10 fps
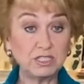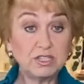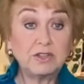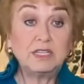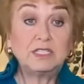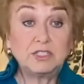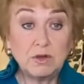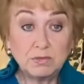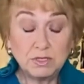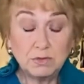so it
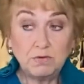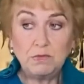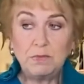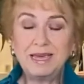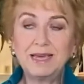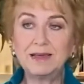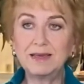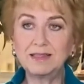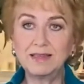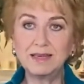stops them from being
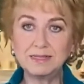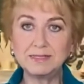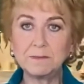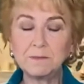like this.